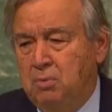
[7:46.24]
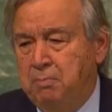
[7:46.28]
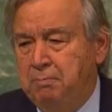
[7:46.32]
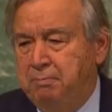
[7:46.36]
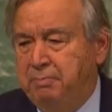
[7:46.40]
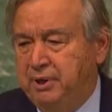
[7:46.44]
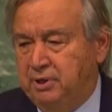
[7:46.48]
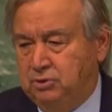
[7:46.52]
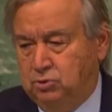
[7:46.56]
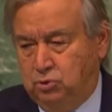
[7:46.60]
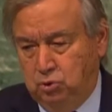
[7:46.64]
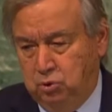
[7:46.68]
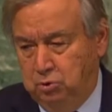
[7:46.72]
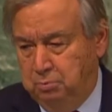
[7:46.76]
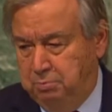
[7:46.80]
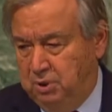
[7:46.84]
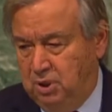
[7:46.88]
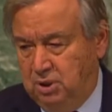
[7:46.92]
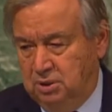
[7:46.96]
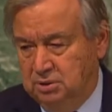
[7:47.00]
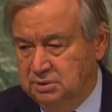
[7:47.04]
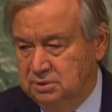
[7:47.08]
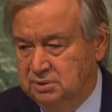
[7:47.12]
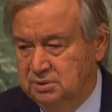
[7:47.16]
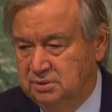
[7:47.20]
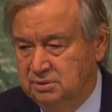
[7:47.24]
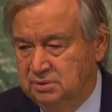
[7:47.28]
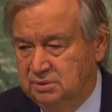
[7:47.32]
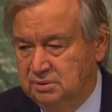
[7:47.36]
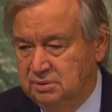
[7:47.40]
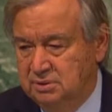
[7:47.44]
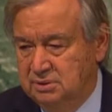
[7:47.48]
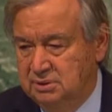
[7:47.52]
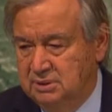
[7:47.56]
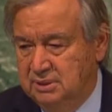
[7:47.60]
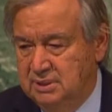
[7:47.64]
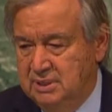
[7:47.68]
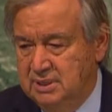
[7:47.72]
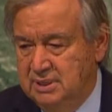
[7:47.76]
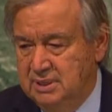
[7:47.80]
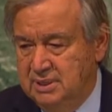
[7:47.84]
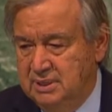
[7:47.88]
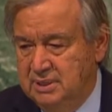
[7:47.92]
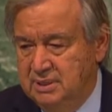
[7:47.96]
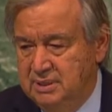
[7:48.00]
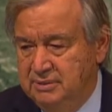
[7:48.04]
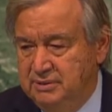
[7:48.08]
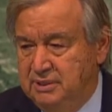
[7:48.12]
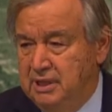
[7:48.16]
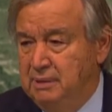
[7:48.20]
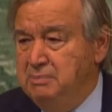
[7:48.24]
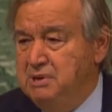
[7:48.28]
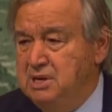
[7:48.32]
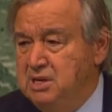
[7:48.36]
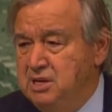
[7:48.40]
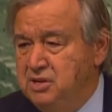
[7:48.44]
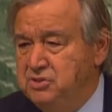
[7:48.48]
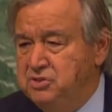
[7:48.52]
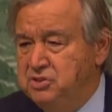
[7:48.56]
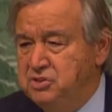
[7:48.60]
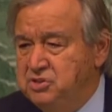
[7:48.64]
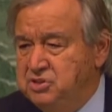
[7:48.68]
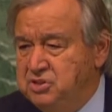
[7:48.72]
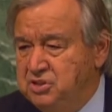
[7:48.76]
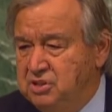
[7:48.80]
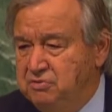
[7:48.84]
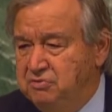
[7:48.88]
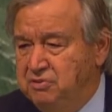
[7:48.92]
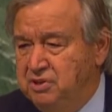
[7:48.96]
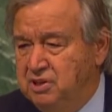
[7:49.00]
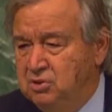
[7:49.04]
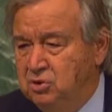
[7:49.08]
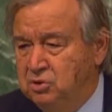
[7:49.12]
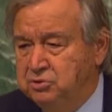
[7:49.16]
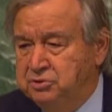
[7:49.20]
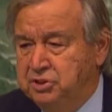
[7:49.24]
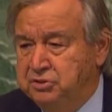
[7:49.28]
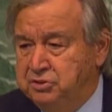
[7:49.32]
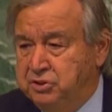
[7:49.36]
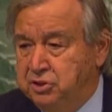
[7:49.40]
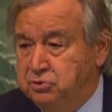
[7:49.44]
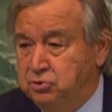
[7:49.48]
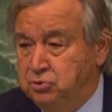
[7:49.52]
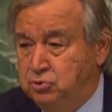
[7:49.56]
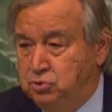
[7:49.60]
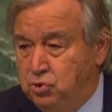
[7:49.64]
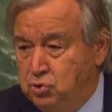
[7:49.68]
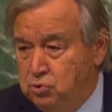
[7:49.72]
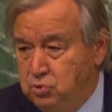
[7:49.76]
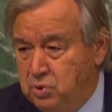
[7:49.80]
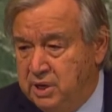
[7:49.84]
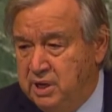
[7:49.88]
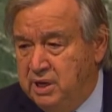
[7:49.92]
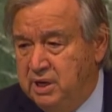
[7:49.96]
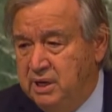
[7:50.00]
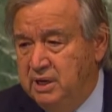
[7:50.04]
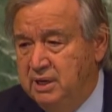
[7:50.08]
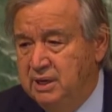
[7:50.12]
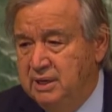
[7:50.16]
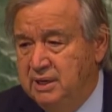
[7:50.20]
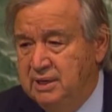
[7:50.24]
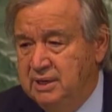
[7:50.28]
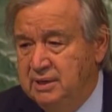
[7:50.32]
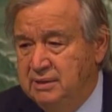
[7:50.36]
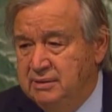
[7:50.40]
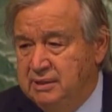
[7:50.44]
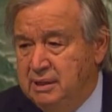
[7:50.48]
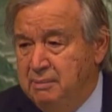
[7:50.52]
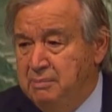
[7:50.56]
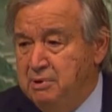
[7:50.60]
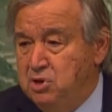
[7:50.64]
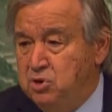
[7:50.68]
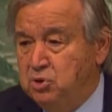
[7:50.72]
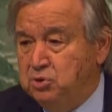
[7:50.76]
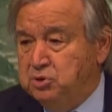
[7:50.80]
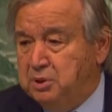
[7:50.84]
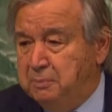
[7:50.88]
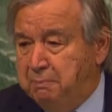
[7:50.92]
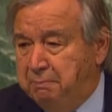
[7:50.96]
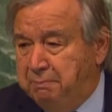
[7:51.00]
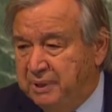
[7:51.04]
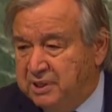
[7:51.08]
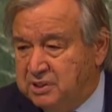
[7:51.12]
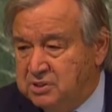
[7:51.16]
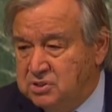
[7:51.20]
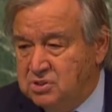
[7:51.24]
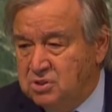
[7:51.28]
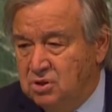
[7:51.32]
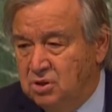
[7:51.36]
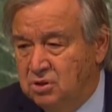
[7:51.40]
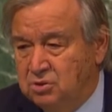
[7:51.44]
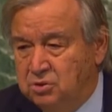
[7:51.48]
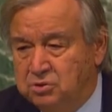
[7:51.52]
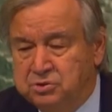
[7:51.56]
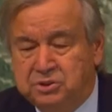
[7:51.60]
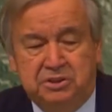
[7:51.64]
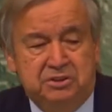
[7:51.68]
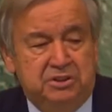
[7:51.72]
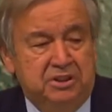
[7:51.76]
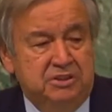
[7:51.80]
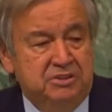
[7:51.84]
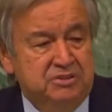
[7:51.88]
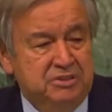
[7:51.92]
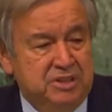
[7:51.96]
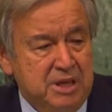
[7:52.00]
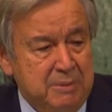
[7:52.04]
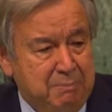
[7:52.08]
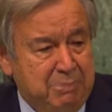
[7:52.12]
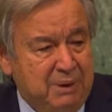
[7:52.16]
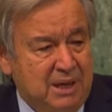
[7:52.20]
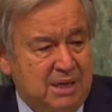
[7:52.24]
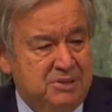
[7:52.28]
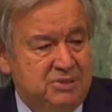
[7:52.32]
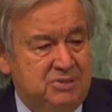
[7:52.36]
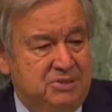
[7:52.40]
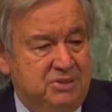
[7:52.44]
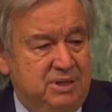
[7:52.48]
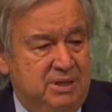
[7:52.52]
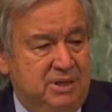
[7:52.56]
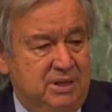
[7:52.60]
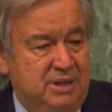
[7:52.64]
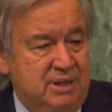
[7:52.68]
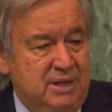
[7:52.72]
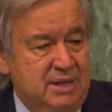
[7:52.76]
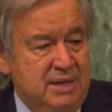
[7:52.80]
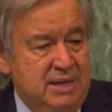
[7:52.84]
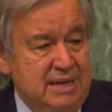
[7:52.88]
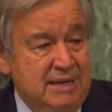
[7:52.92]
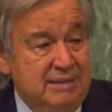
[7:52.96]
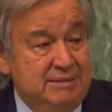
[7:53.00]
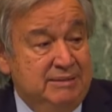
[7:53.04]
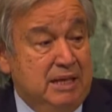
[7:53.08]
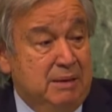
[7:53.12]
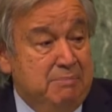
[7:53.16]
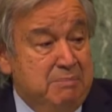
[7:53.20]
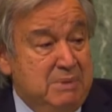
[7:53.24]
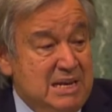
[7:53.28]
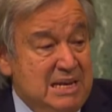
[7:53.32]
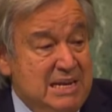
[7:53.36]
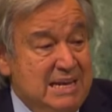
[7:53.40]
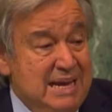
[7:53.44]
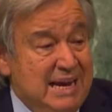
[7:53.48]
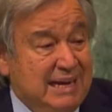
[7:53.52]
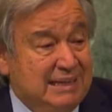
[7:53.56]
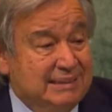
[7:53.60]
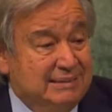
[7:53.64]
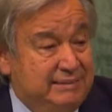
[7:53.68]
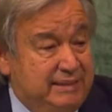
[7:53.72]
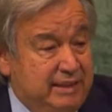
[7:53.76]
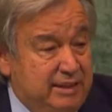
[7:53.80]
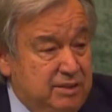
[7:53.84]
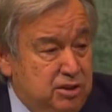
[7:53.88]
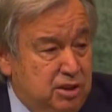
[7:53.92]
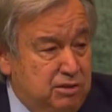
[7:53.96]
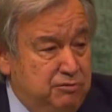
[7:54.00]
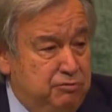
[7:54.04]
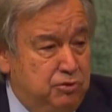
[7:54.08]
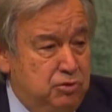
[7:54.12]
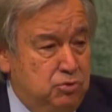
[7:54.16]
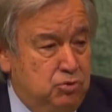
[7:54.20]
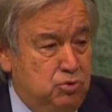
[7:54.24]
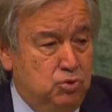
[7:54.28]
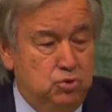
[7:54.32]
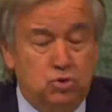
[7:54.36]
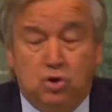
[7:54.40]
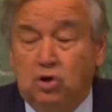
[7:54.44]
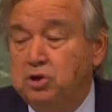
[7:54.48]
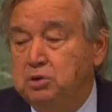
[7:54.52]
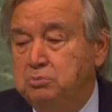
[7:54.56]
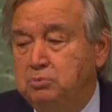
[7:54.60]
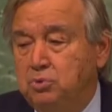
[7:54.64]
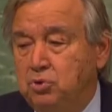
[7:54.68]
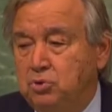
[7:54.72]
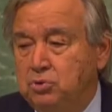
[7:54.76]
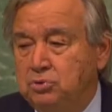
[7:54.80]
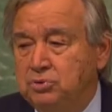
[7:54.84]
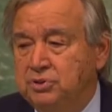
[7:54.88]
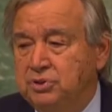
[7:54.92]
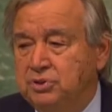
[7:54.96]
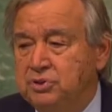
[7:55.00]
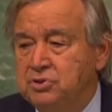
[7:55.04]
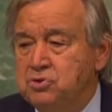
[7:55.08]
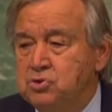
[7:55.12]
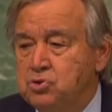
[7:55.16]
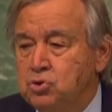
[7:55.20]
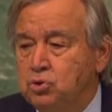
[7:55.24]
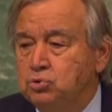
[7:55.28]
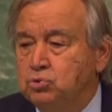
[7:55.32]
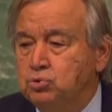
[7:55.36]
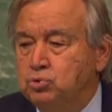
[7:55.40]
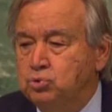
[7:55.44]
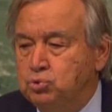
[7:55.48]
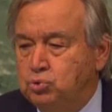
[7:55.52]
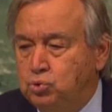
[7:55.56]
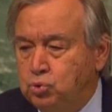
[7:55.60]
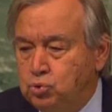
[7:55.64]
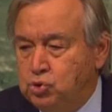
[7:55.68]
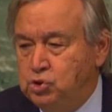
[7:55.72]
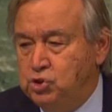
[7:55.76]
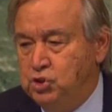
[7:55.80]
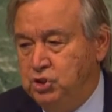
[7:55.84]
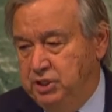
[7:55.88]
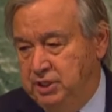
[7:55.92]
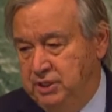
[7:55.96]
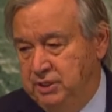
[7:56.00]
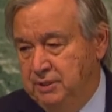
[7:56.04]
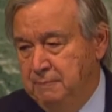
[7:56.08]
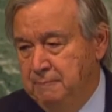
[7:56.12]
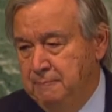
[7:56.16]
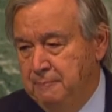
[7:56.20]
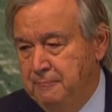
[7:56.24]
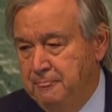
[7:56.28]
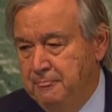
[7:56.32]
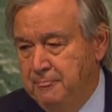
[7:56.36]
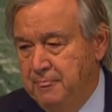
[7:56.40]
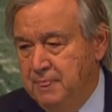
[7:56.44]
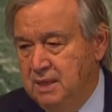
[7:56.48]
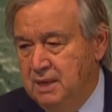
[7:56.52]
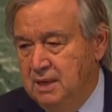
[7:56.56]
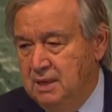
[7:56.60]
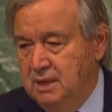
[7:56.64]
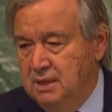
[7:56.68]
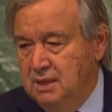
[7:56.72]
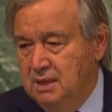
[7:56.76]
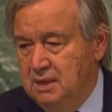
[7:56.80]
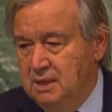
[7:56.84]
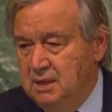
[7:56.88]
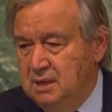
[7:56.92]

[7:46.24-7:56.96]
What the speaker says: in Izium are extremely disturbing. The fighting has claimed thousands of lives, millions have been displaced, billions across the world are